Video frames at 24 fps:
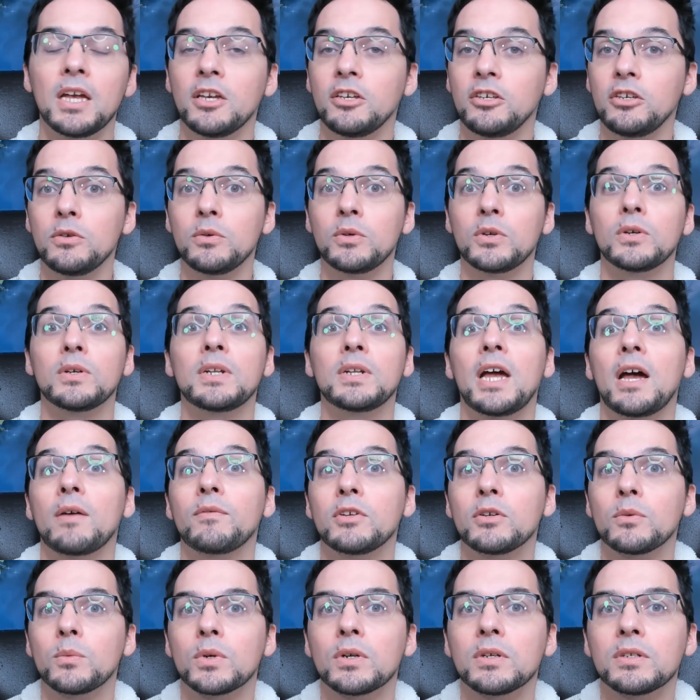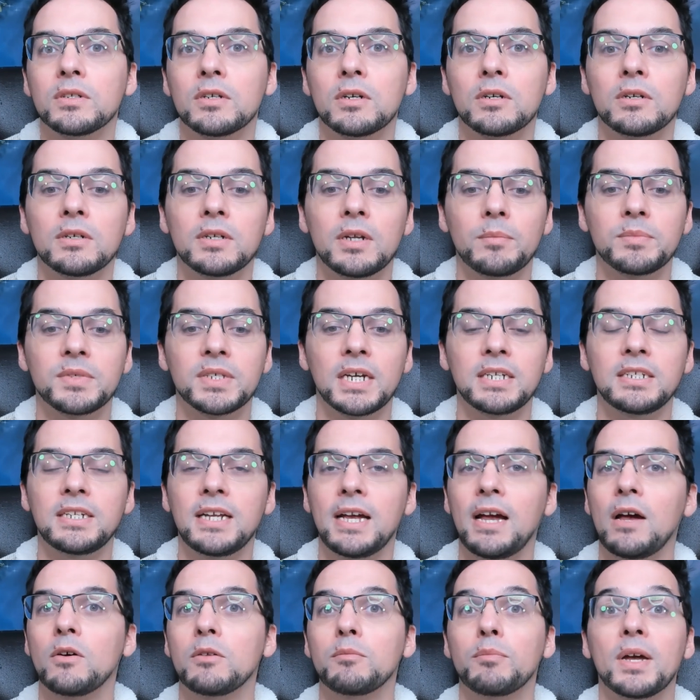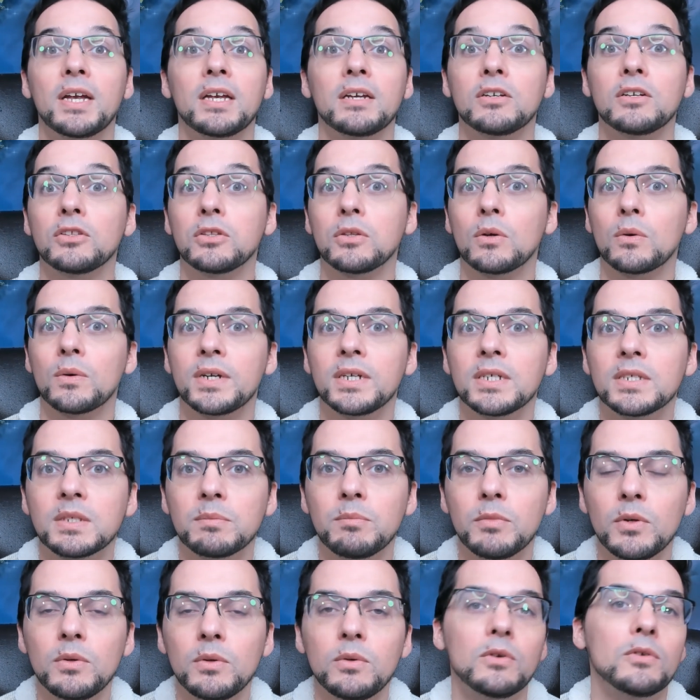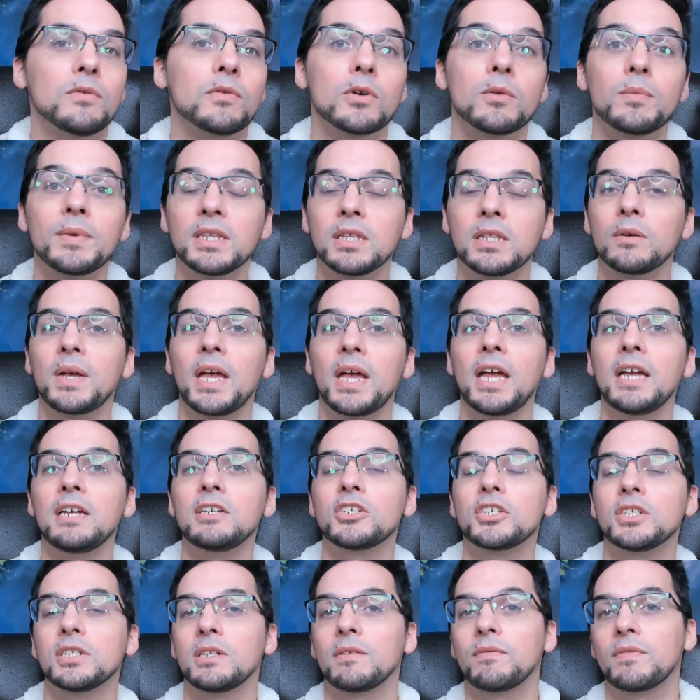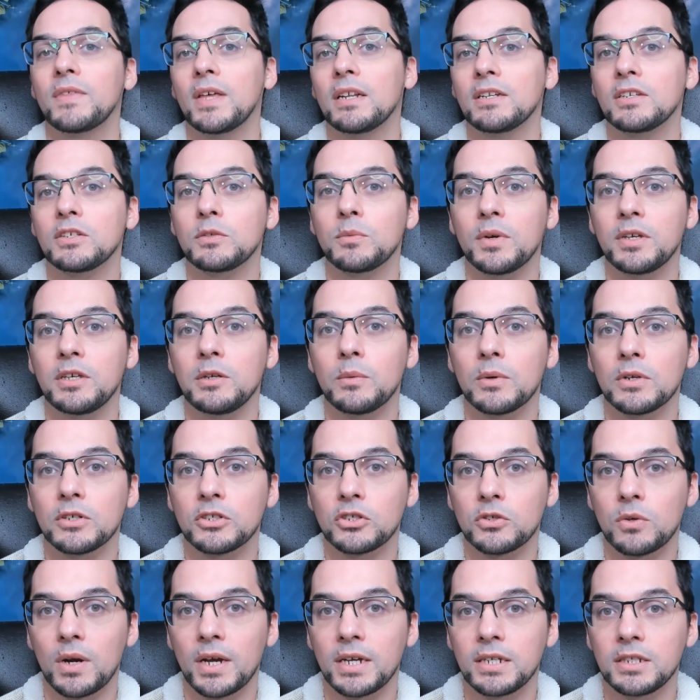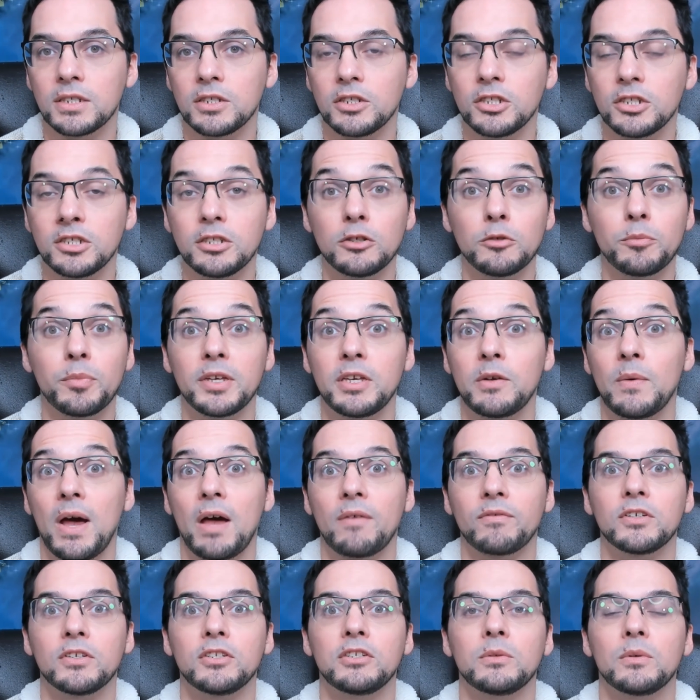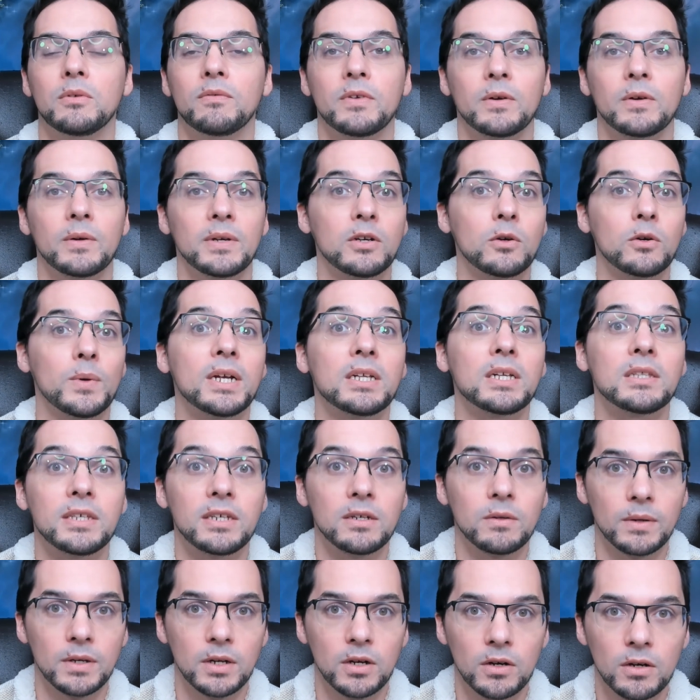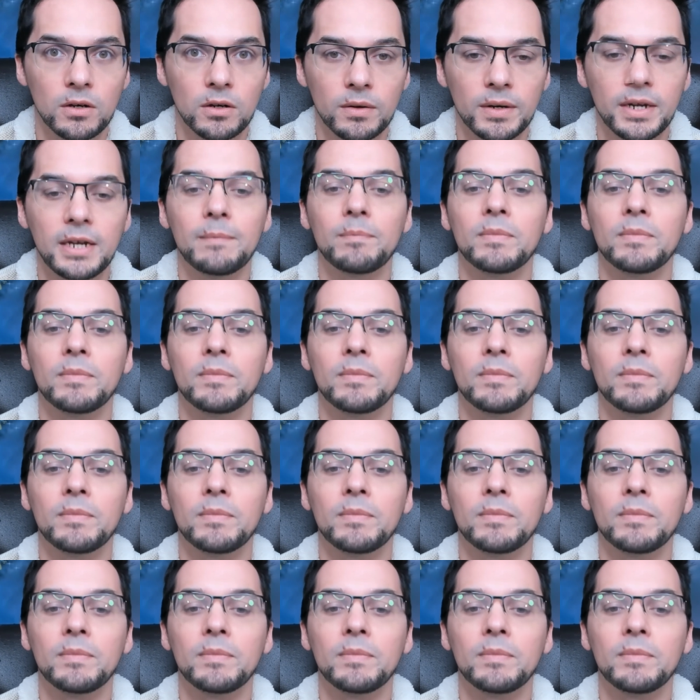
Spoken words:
You could have your world turned upside down by a glorious move or relocation if that is what you are trying to do, but you have to do it very quickly or in a hurry.